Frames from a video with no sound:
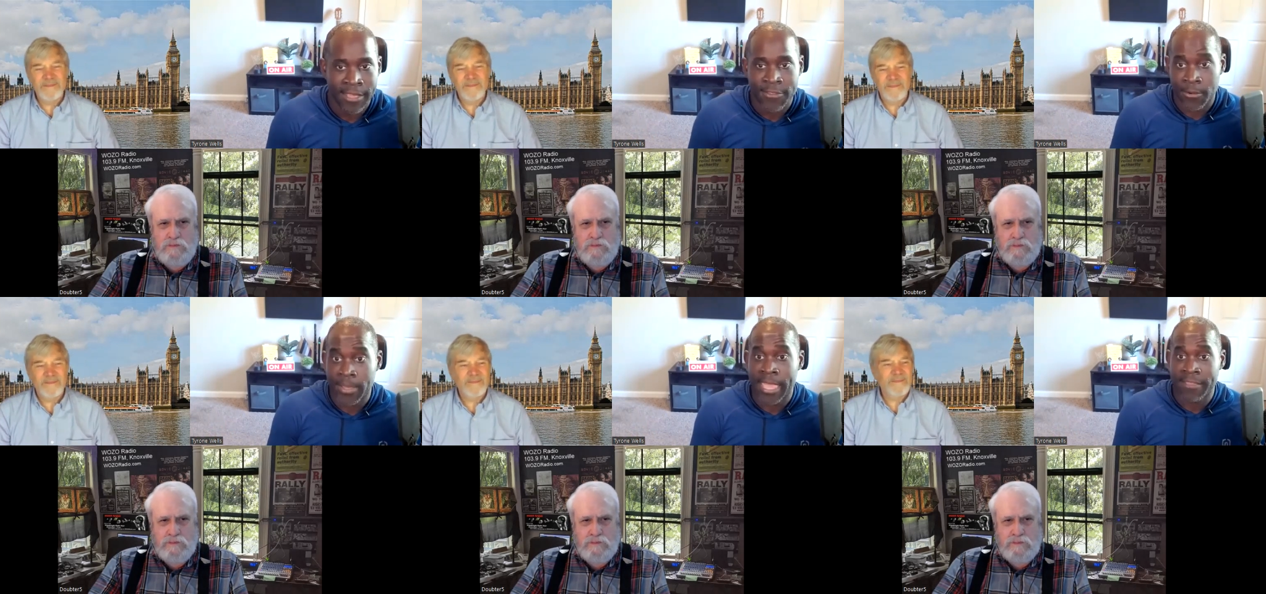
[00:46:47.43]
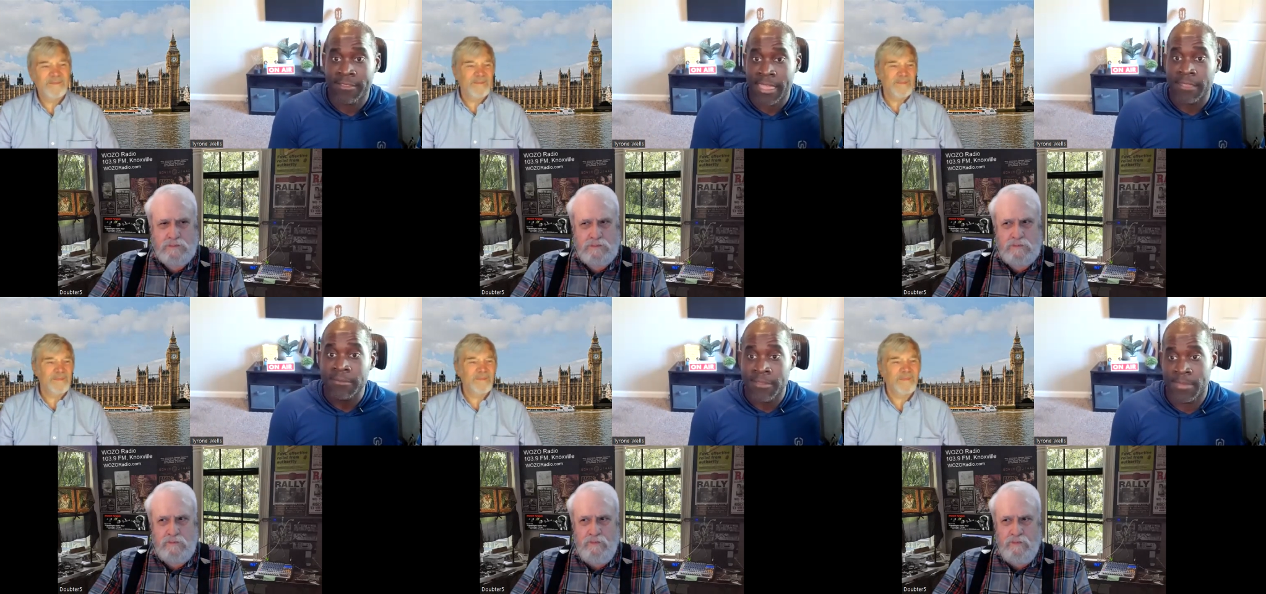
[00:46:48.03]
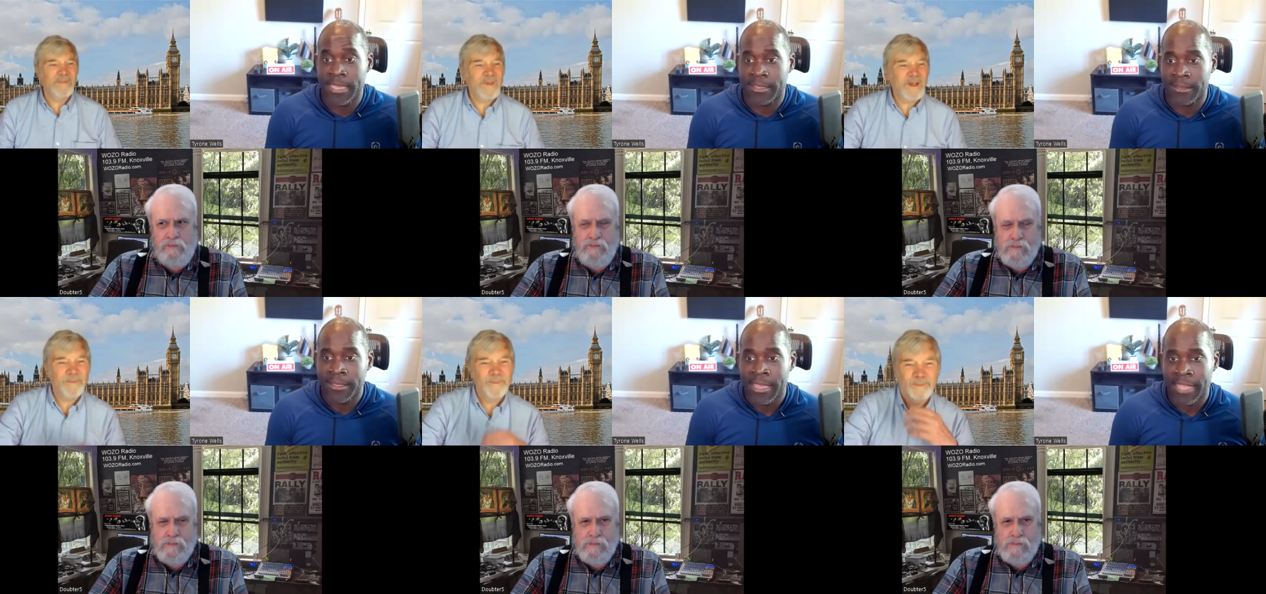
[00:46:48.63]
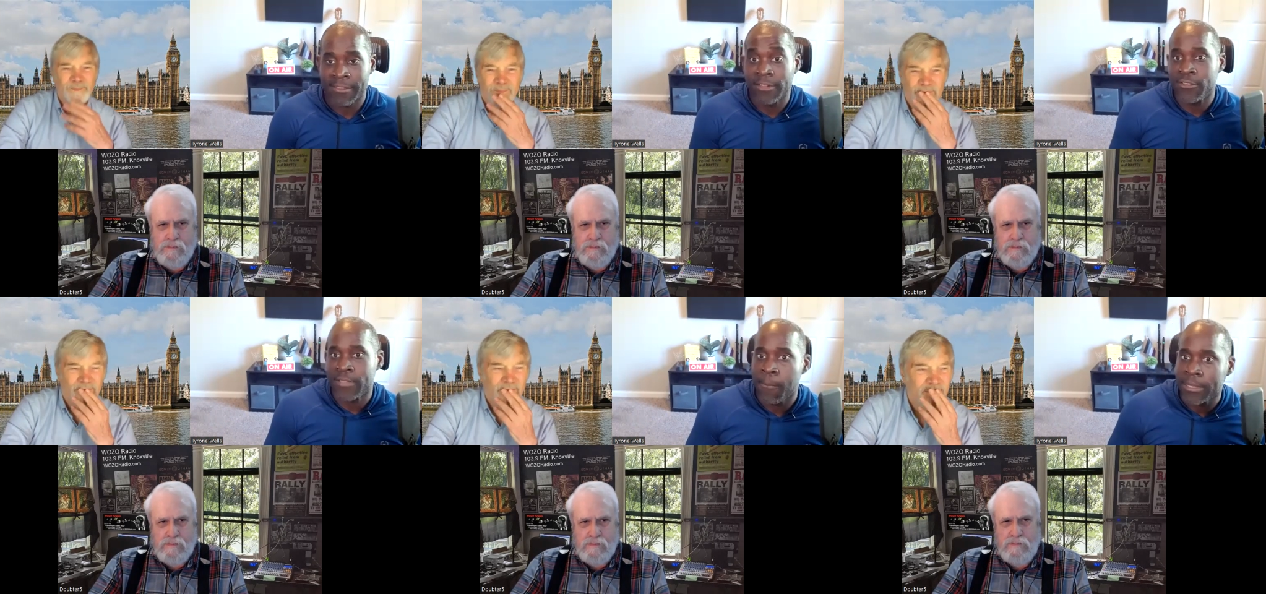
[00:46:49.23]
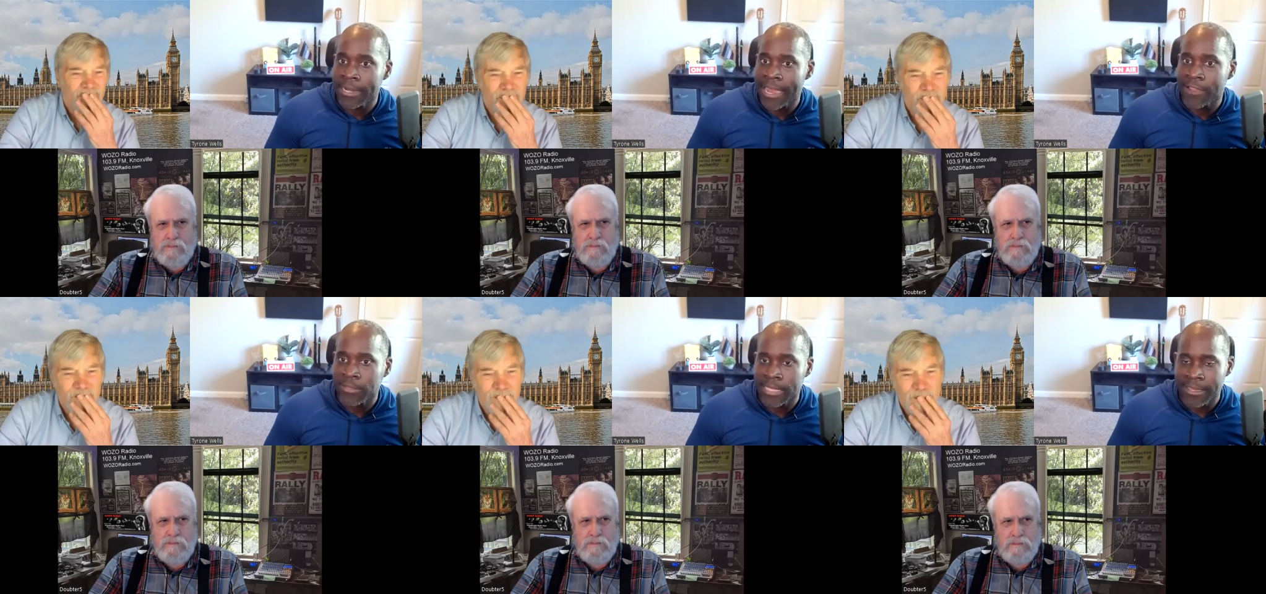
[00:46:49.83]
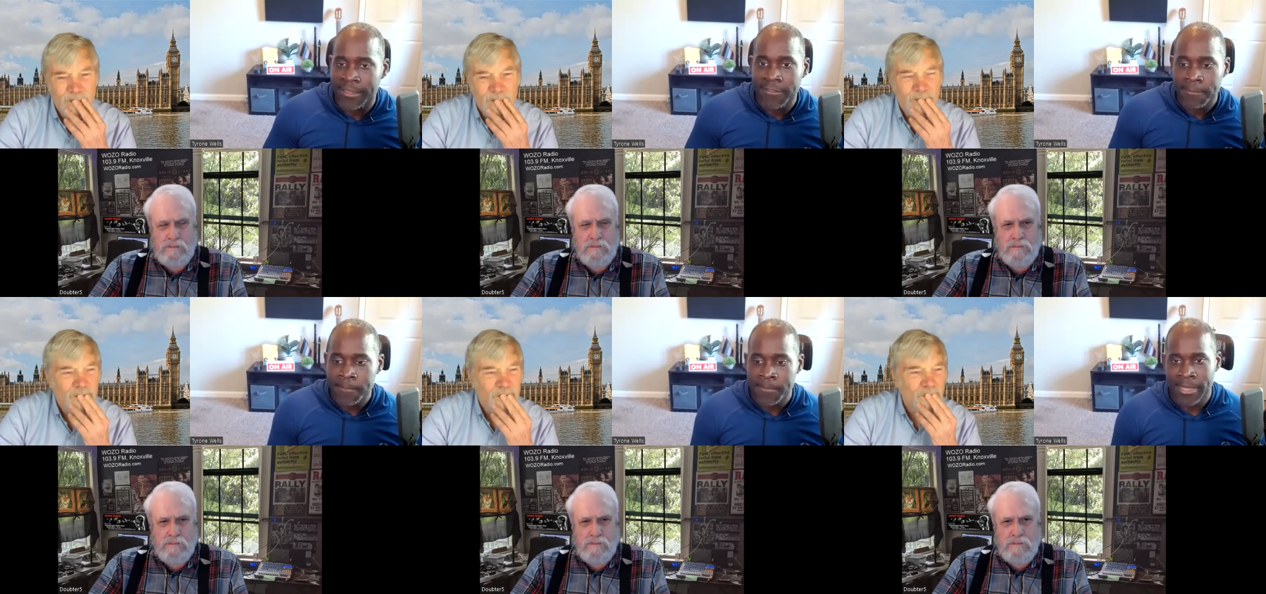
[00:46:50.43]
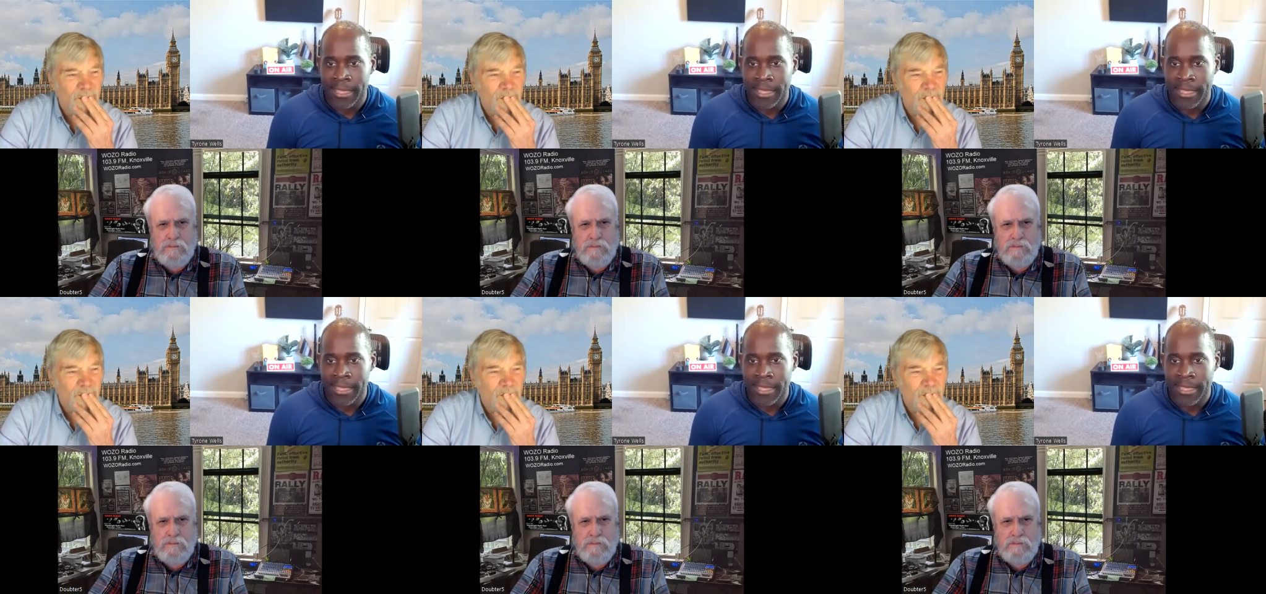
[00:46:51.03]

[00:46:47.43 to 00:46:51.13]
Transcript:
Speaker 1: it's an okay state to be yeah. in and to understand what it actually is.